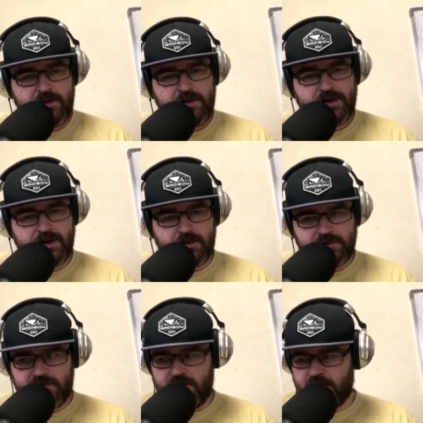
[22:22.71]
killer
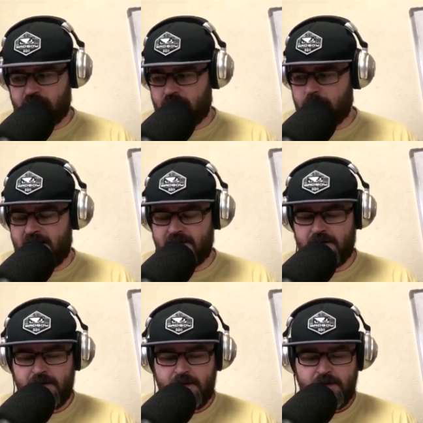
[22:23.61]
instinct on the mat.
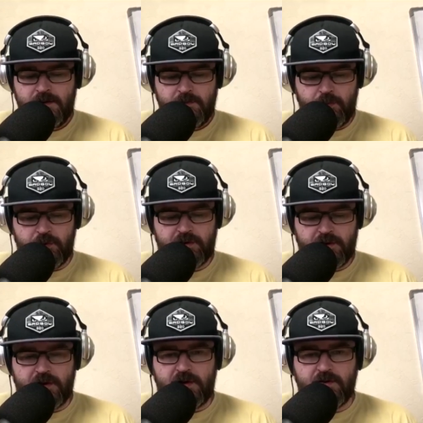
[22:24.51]
But
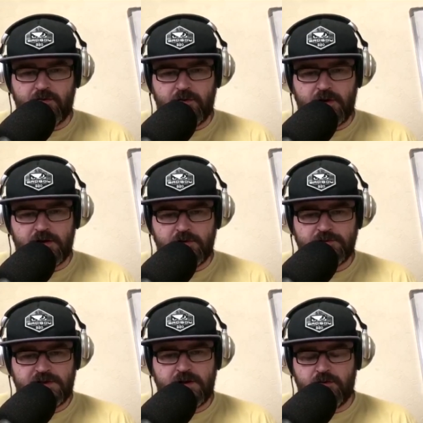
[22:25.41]
I think, like you
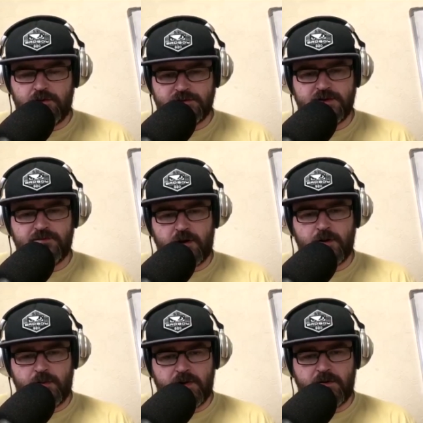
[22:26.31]
said, Rosa is very
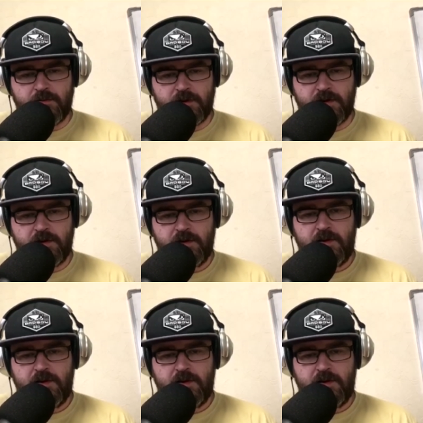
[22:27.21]
well rounded.